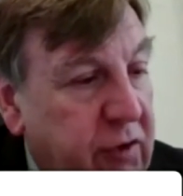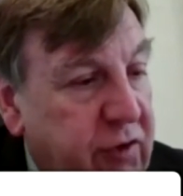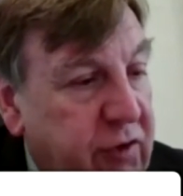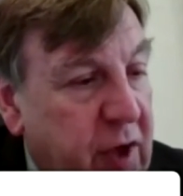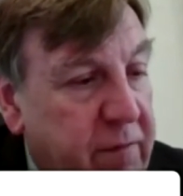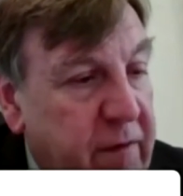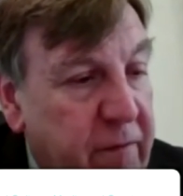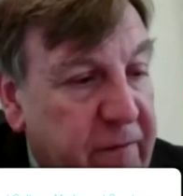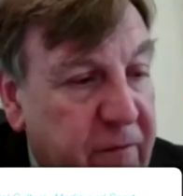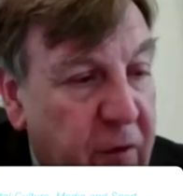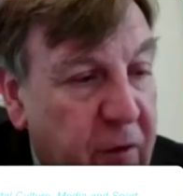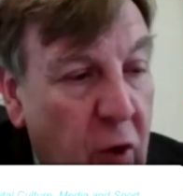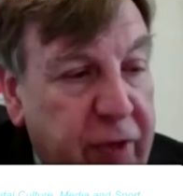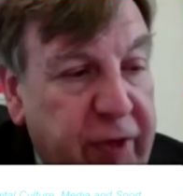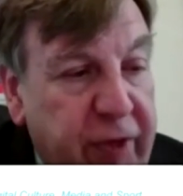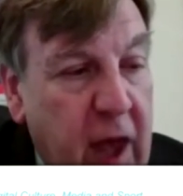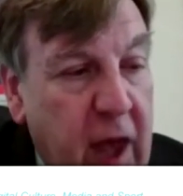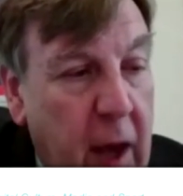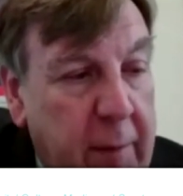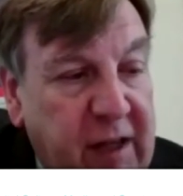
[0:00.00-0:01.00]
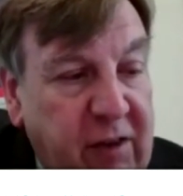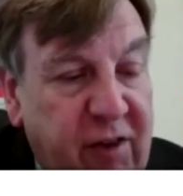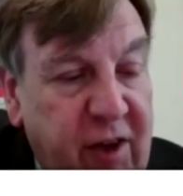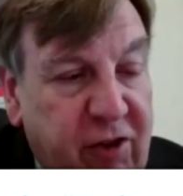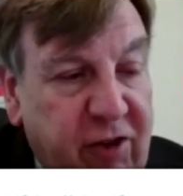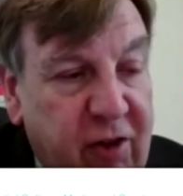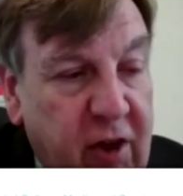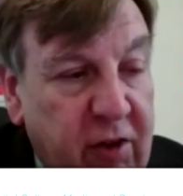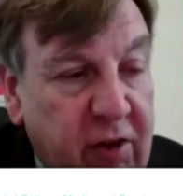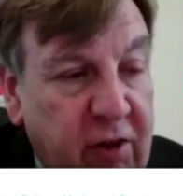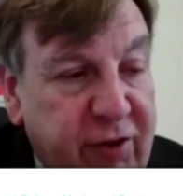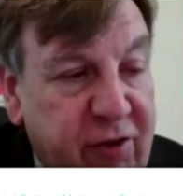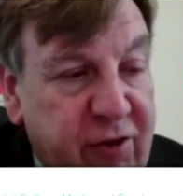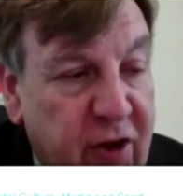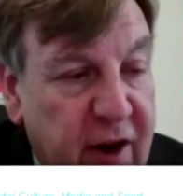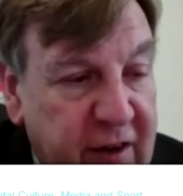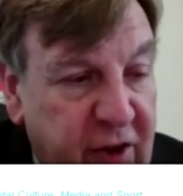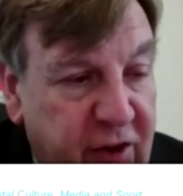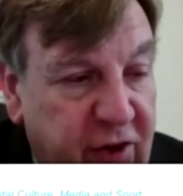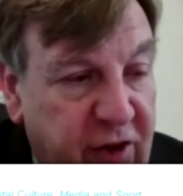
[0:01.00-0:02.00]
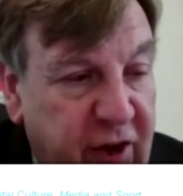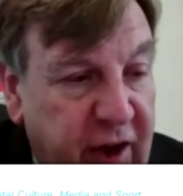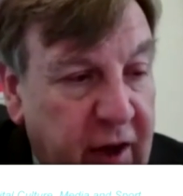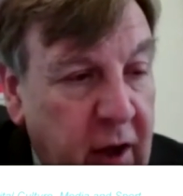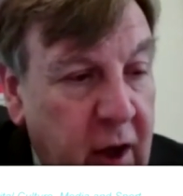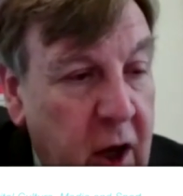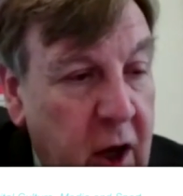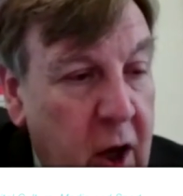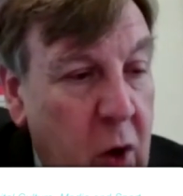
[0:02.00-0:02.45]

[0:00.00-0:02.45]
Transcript: The forthcoming digital strategy